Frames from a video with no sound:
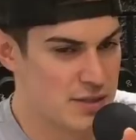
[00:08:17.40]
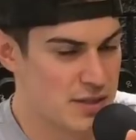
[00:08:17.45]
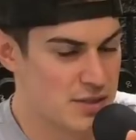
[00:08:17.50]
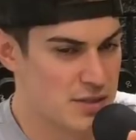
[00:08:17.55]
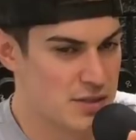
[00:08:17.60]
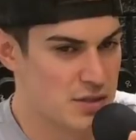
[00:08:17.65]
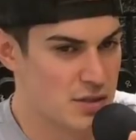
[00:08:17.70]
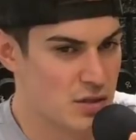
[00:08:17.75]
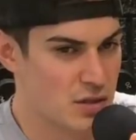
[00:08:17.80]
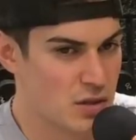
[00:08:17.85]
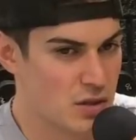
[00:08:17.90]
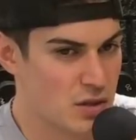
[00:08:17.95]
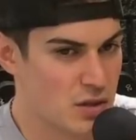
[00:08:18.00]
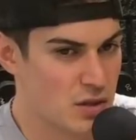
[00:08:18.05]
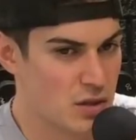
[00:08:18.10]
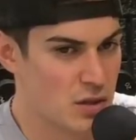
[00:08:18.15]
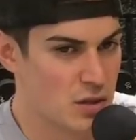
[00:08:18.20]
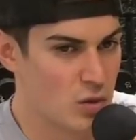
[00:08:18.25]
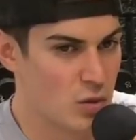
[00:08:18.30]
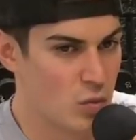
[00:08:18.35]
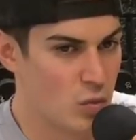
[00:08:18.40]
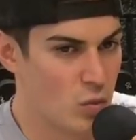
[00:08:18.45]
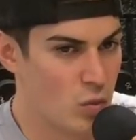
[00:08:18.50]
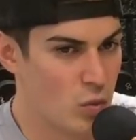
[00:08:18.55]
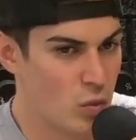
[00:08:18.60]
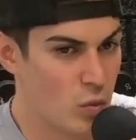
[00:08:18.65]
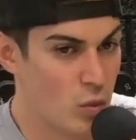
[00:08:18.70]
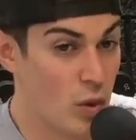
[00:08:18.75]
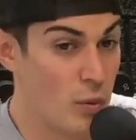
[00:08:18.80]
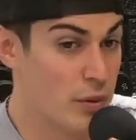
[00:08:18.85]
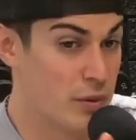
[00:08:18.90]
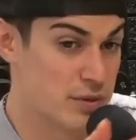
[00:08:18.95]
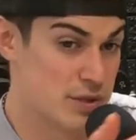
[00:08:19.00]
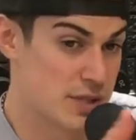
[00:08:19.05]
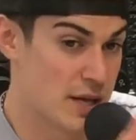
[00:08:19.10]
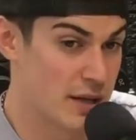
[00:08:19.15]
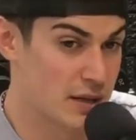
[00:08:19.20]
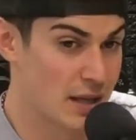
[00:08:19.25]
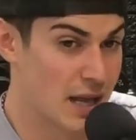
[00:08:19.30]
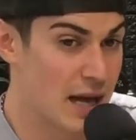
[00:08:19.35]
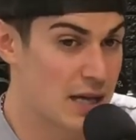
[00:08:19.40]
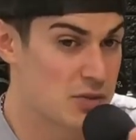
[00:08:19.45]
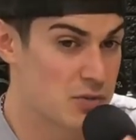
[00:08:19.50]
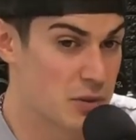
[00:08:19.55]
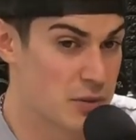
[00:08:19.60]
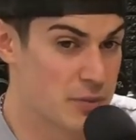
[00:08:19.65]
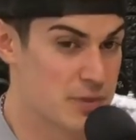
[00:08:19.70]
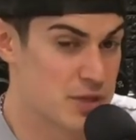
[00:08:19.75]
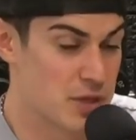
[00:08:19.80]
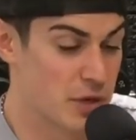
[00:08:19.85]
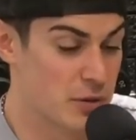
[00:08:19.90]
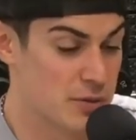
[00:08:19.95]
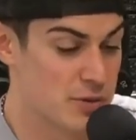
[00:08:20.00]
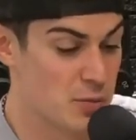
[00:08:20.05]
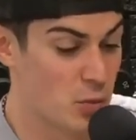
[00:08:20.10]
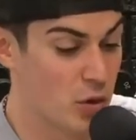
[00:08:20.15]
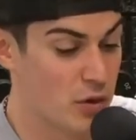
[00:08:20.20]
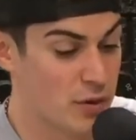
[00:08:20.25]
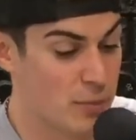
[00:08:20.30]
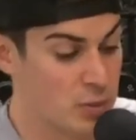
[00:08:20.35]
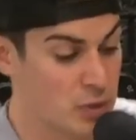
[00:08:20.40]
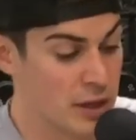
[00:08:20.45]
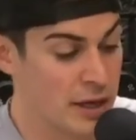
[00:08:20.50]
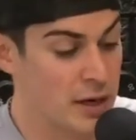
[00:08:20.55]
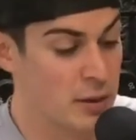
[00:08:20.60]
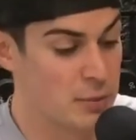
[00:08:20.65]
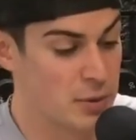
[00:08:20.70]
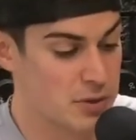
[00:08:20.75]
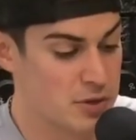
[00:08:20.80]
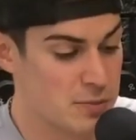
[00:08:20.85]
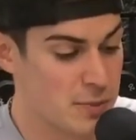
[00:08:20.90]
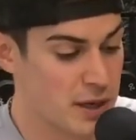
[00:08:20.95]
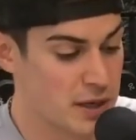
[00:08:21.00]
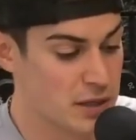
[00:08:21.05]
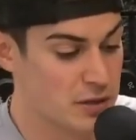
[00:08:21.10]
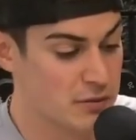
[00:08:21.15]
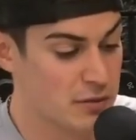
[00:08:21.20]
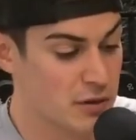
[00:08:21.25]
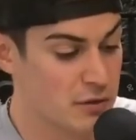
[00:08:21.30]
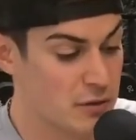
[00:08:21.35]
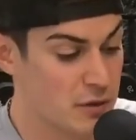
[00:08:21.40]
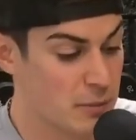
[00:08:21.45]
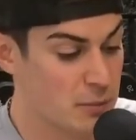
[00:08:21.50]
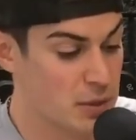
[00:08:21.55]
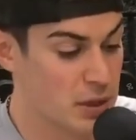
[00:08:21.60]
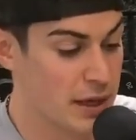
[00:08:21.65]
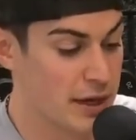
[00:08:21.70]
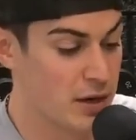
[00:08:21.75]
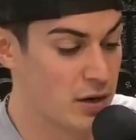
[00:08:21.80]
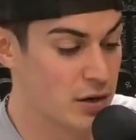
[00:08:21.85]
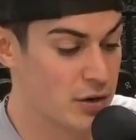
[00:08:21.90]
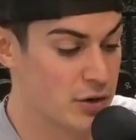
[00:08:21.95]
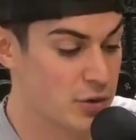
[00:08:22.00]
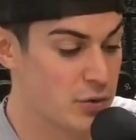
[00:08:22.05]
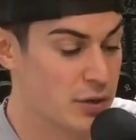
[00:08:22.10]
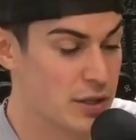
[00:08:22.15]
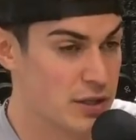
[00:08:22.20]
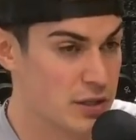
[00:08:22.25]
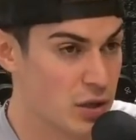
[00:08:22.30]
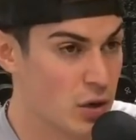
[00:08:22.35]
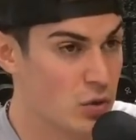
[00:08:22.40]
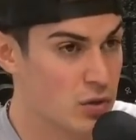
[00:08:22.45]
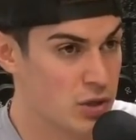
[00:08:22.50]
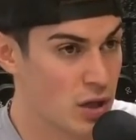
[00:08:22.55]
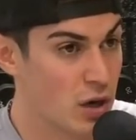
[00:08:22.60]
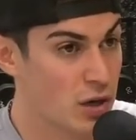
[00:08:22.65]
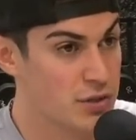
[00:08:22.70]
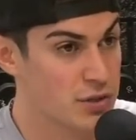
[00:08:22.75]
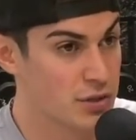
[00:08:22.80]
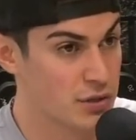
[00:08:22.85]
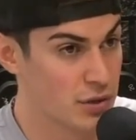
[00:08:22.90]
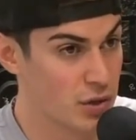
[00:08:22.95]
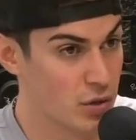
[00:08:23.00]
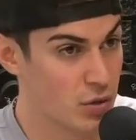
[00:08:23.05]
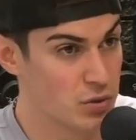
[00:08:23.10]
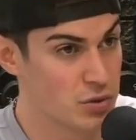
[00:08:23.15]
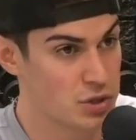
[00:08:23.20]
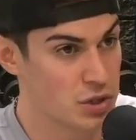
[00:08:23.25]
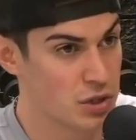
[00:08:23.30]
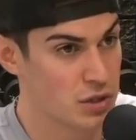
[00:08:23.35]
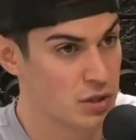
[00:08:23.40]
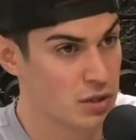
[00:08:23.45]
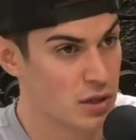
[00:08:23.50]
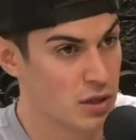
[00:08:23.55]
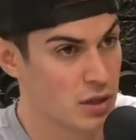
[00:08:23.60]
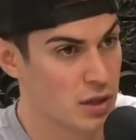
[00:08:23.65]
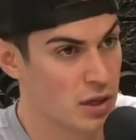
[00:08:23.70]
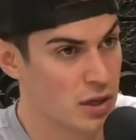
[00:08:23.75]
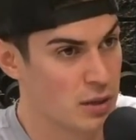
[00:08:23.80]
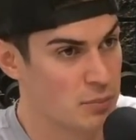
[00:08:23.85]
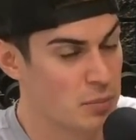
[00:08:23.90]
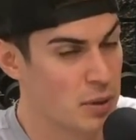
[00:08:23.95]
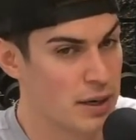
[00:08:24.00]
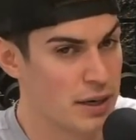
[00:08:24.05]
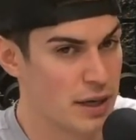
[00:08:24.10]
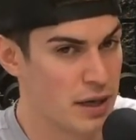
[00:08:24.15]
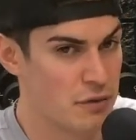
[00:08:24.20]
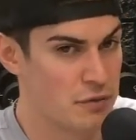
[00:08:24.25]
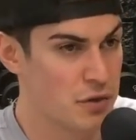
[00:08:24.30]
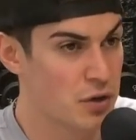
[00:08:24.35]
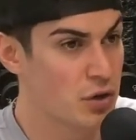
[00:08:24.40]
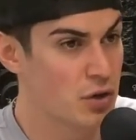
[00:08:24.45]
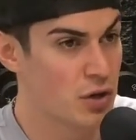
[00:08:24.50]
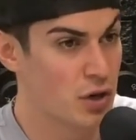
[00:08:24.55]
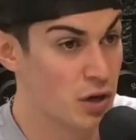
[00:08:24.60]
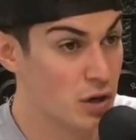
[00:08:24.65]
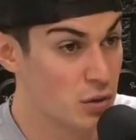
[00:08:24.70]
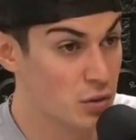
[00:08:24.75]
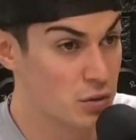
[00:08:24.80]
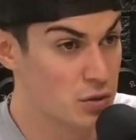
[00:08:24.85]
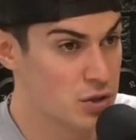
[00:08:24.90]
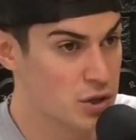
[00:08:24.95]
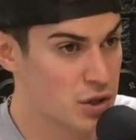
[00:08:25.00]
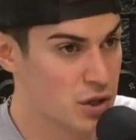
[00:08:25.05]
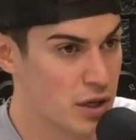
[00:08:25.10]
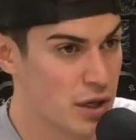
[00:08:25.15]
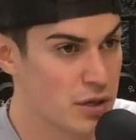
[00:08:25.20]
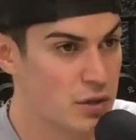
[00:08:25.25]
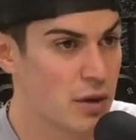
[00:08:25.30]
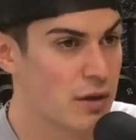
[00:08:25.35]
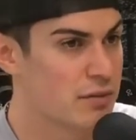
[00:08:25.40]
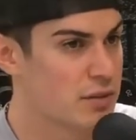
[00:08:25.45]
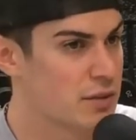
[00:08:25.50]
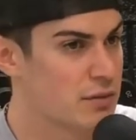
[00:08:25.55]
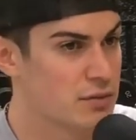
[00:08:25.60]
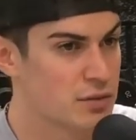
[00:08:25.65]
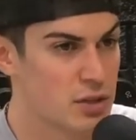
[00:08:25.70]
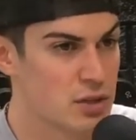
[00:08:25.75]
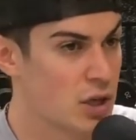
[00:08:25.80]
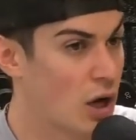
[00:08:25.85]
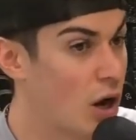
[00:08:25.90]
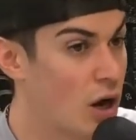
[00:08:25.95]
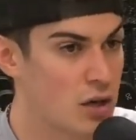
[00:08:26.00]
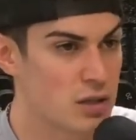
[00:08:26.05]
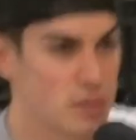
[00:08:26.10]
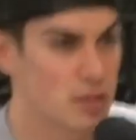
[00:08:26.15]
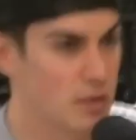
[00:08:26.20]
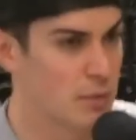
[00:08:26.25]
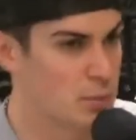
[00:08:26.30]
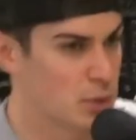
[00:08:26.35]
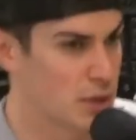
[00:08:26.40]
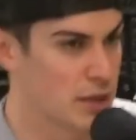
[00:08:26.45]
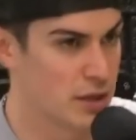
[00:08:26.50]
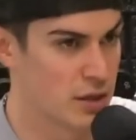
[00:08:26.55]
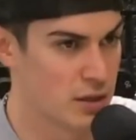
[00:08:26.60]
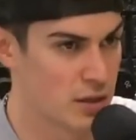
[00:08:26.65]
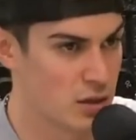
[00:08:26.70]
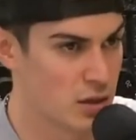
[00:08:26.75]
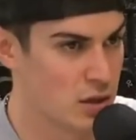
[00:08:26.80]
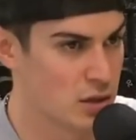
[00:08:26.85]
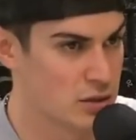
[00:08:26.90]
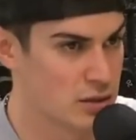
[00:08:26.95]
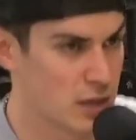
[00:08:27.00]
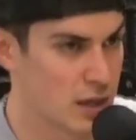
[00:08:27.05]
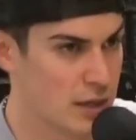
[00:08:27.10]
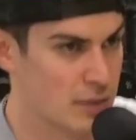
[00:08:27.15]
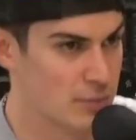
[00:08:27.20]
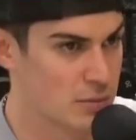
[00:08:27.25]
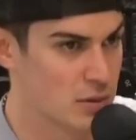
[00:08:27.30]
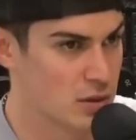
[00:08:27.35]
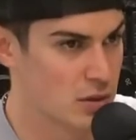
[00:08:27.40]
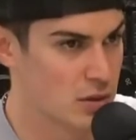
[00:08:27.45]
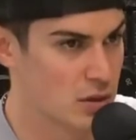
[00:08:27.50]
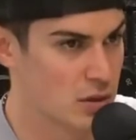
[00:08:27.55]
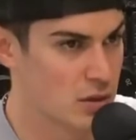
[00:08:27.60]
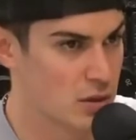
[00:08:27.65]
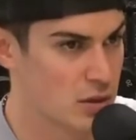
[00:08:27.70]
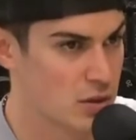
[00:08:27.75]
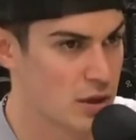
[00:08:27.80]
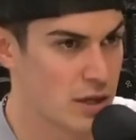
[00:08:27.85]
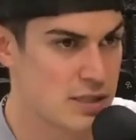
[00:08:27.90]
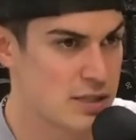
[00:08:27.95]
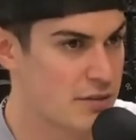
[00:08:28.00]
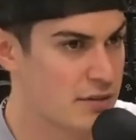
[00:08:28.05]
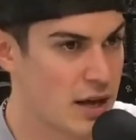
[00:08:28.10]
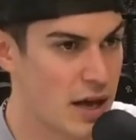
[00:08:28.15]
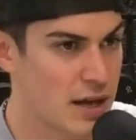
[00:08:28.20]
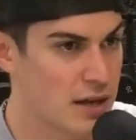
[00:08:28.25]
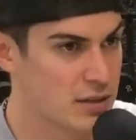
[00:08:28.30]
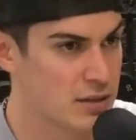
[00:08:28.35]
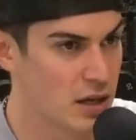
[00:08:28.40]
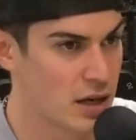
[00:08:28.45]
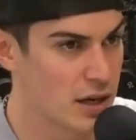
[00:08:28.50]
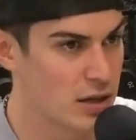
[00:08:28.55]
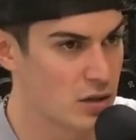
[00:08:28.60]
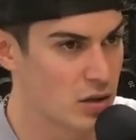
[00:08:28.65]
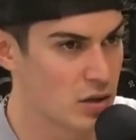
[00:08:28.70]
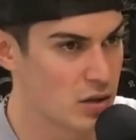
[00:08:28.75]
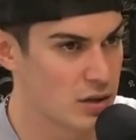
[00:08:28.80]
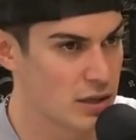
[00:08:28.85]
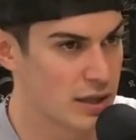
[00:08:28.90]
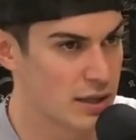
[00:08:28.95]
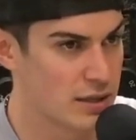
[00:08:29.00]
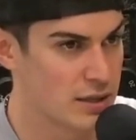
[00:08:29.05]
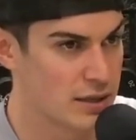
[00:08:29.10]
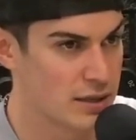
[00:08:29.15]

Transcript: is what we were saying last week when we started. It was more the player perspective of, player, you need to go talk to your coach. Mm-hmm. But if you're a coach and you haven't talked to a player in a long time, you guys haven't had a dialogue, like,